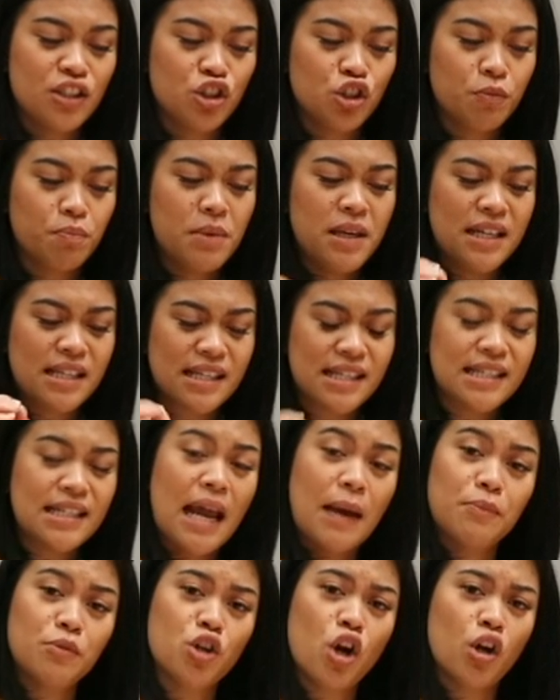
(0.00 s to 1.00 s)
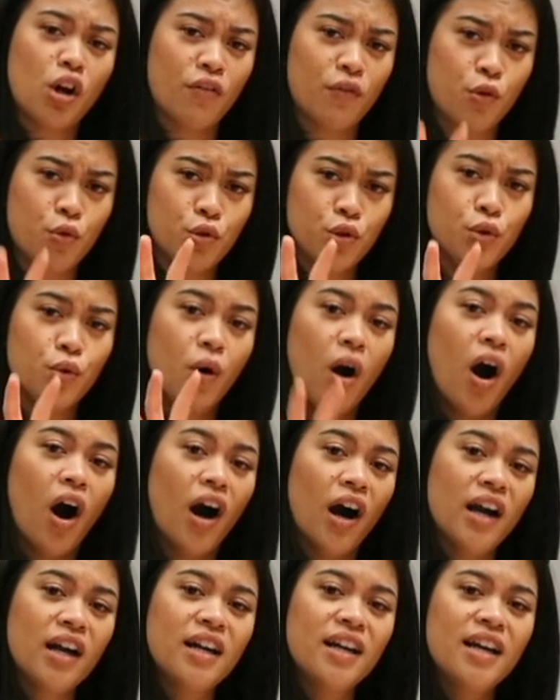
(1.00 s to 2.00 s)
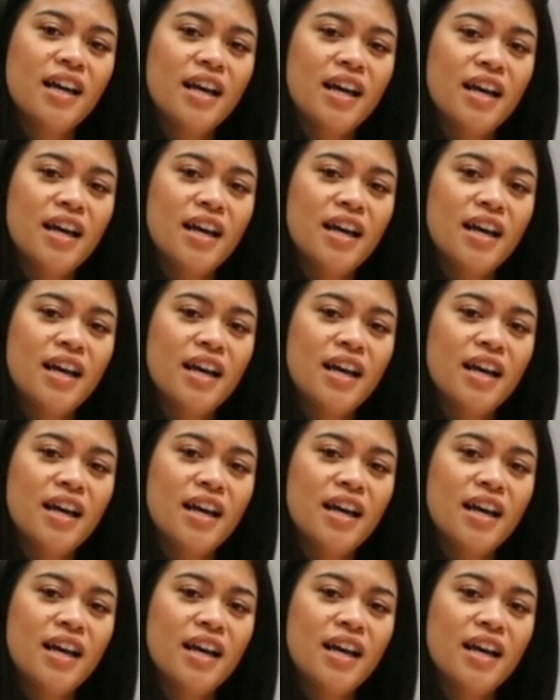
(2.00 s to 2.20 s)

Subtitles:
it should be a snapshot of who you are.